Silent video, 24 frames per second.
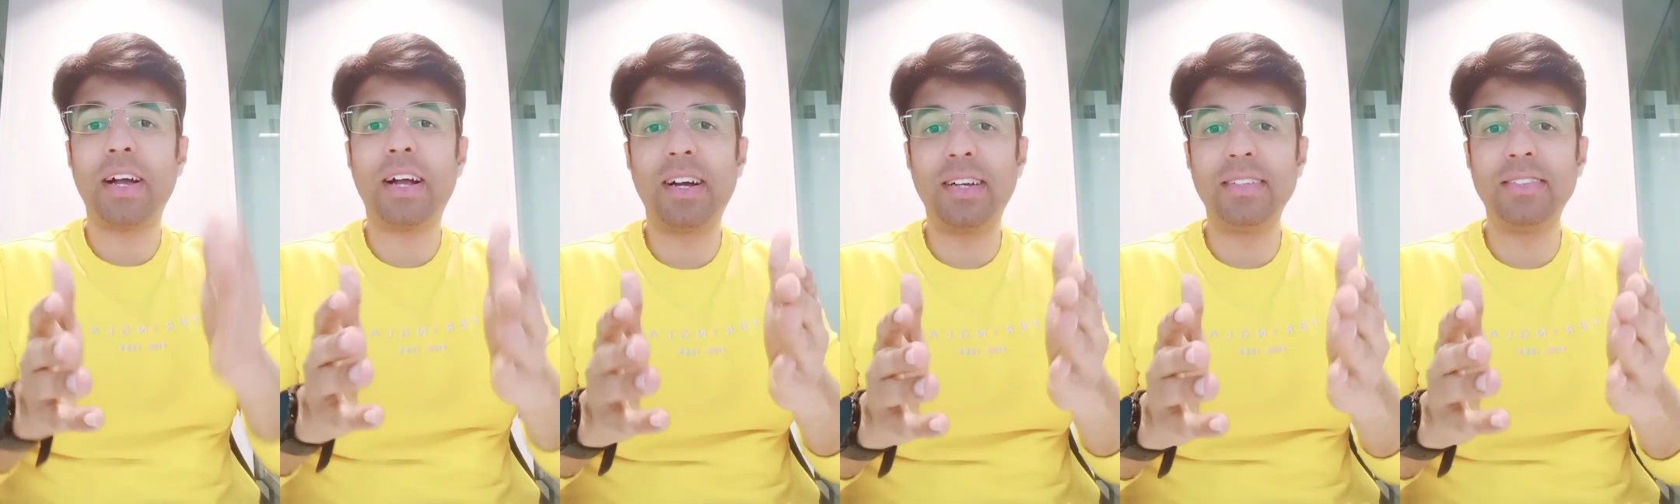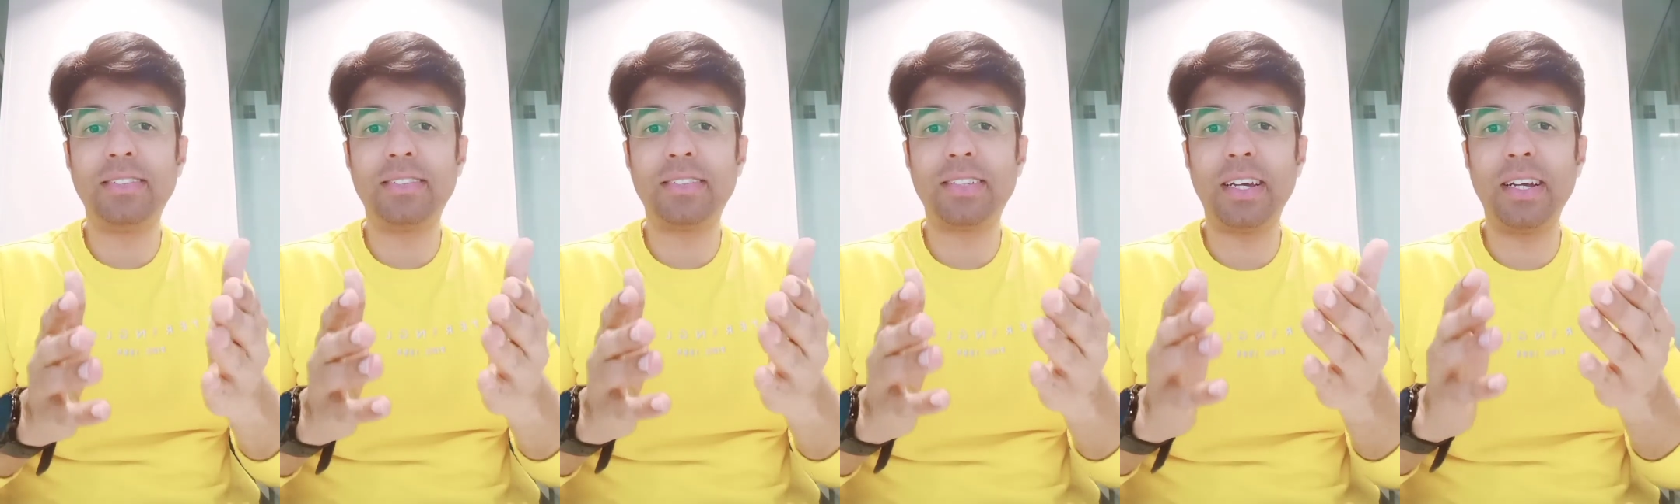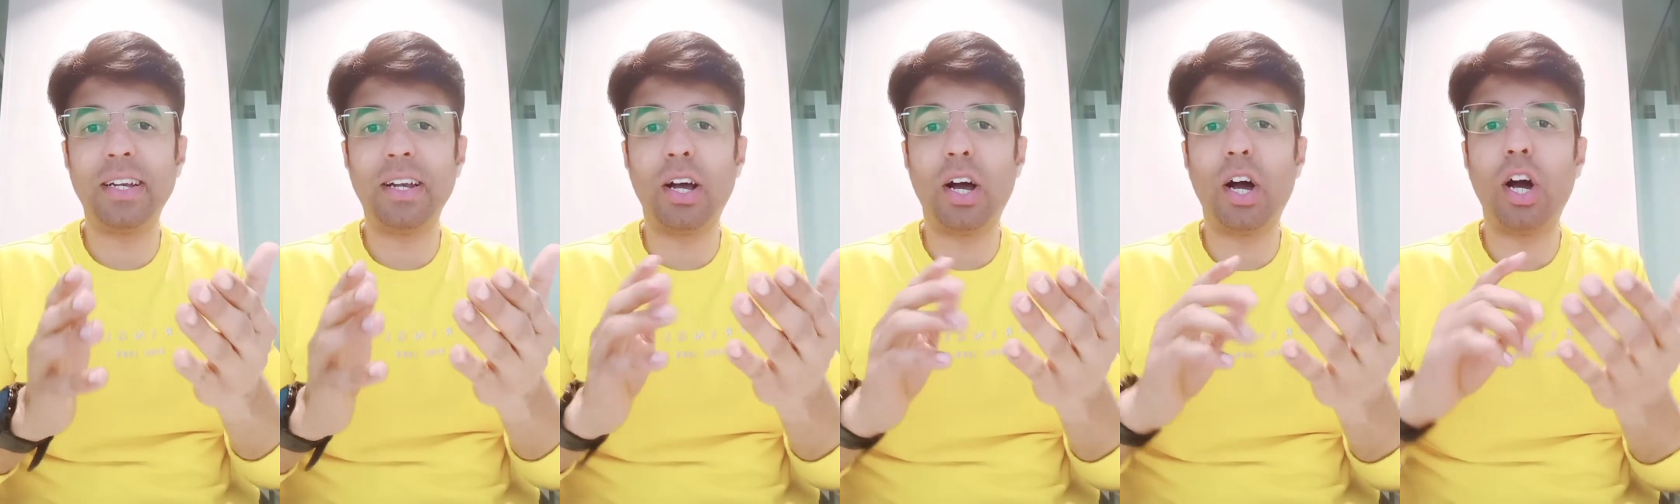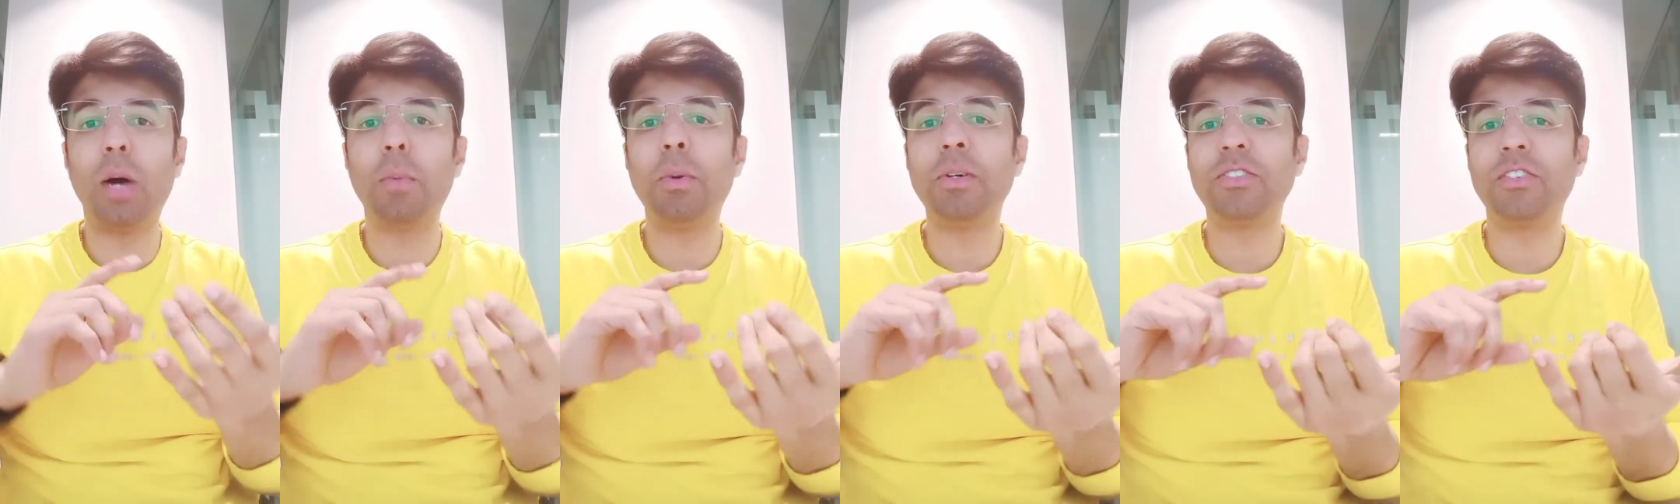
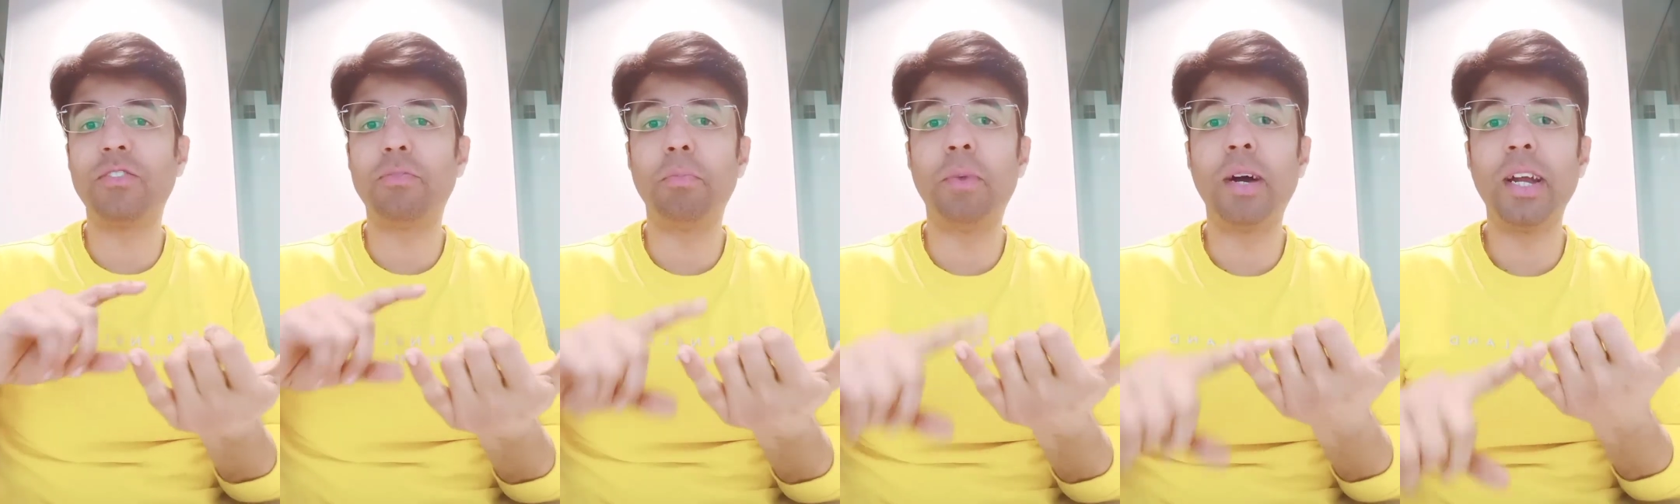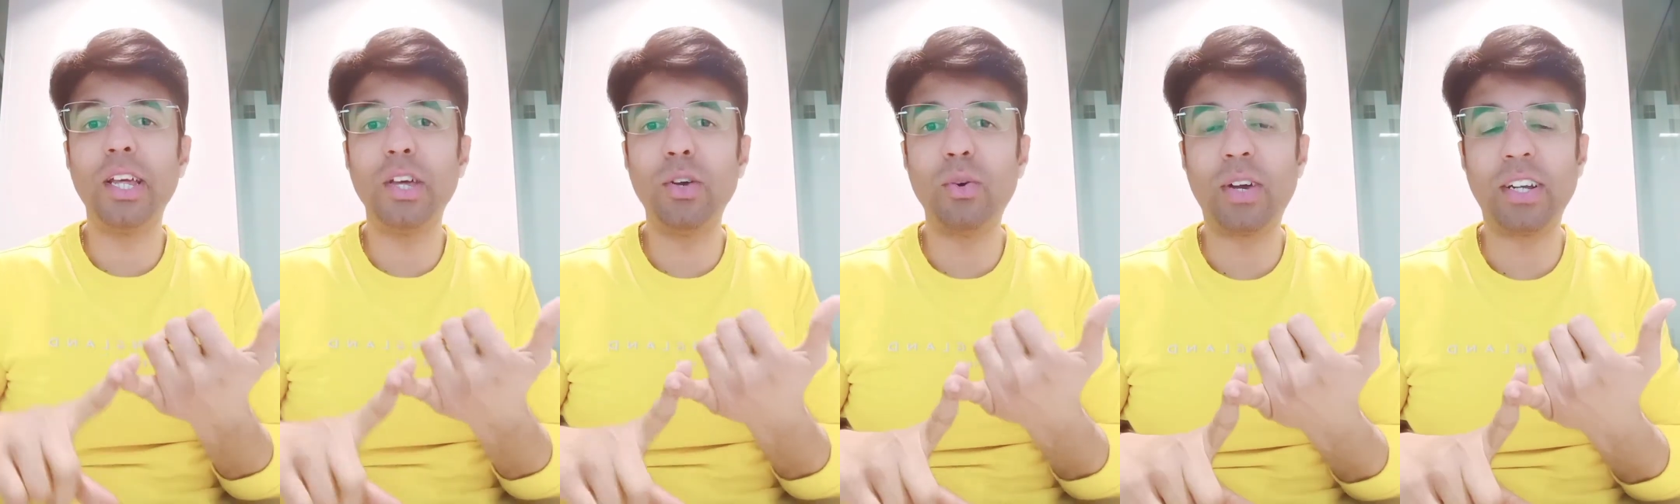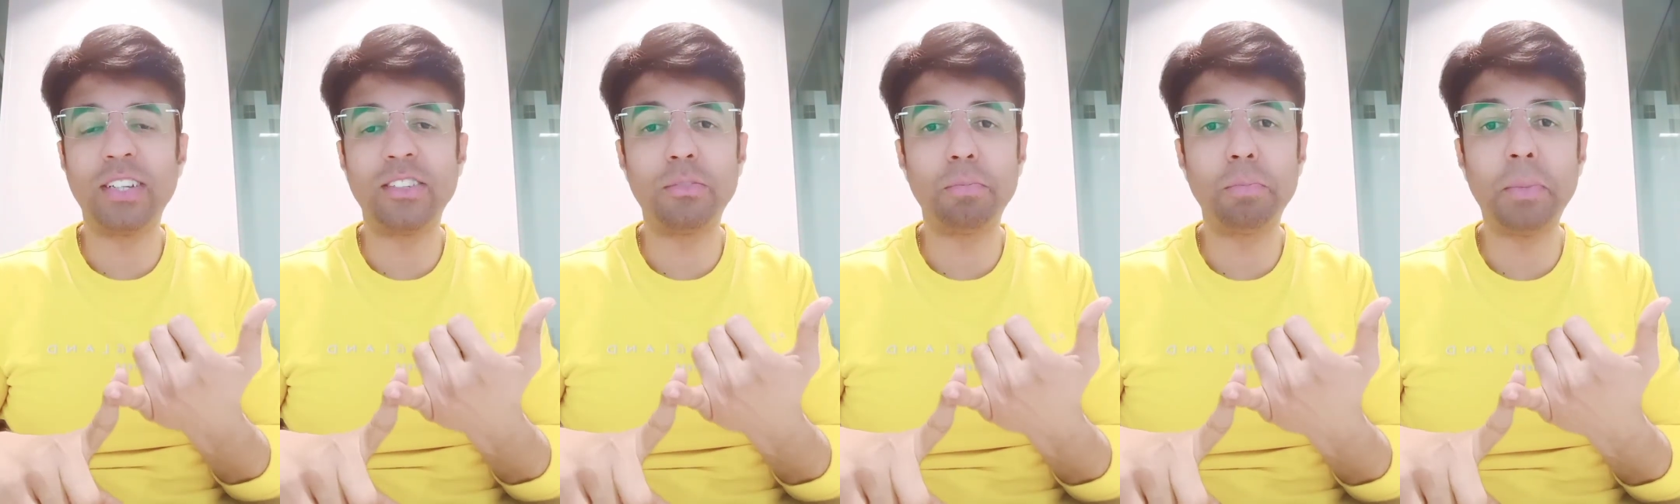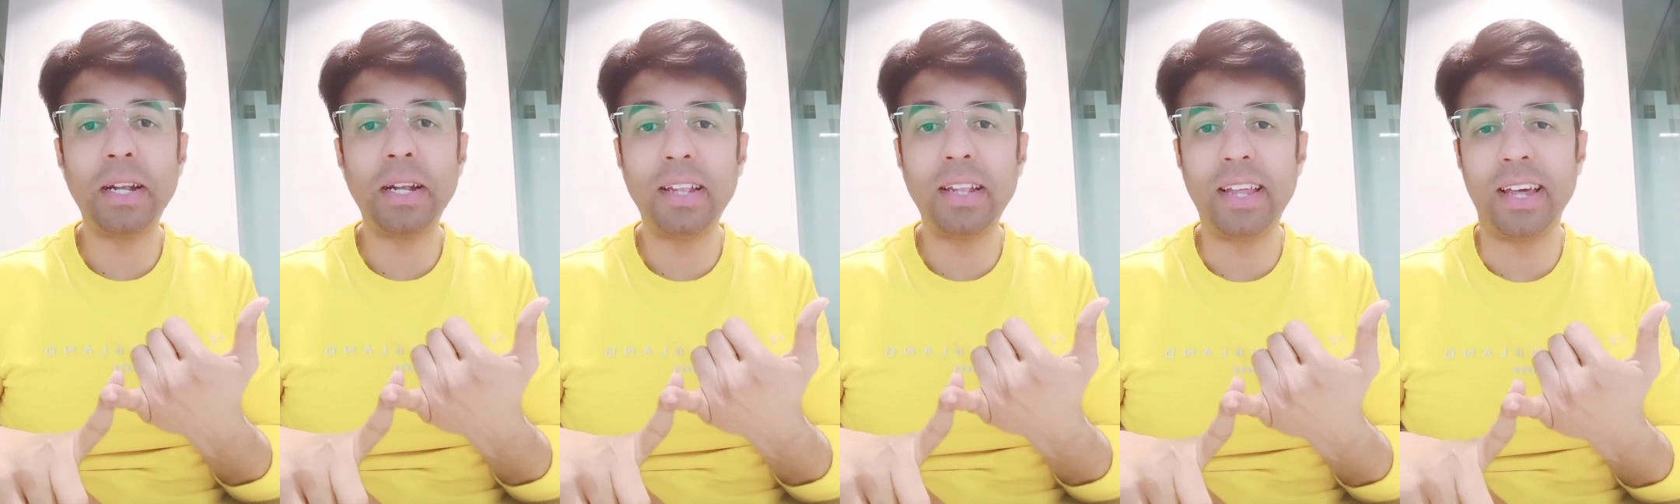constraint how much of money you can
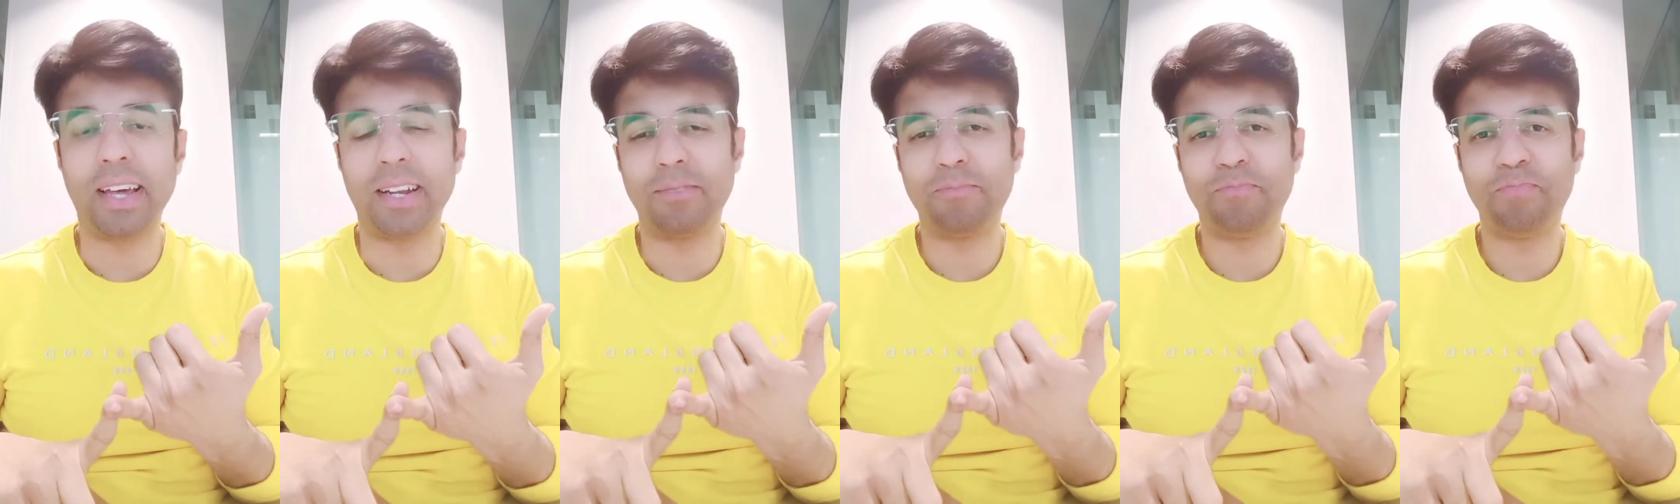spend there.